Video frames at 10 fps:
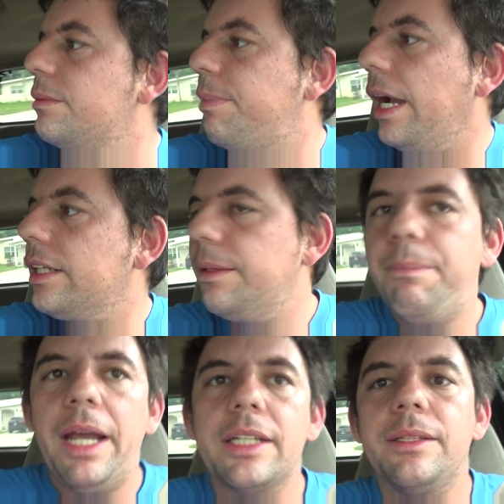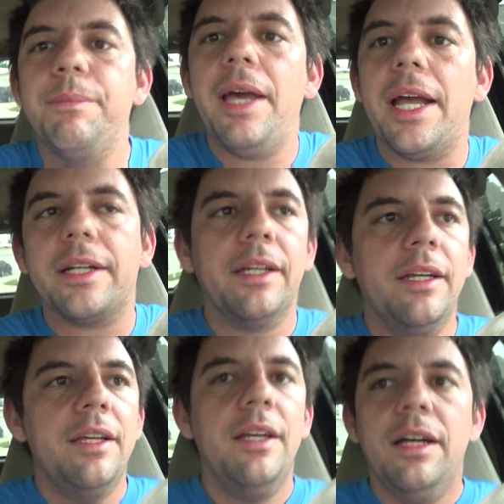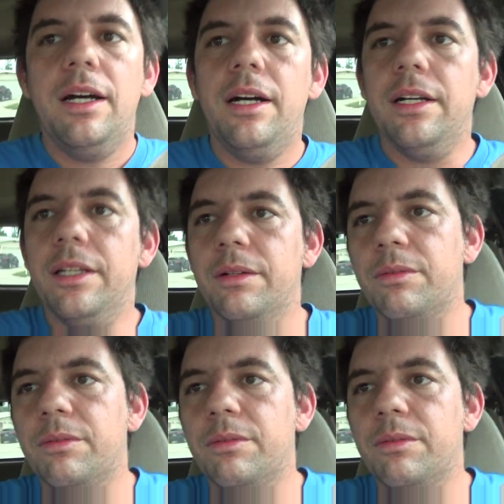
back to back to back uh, in a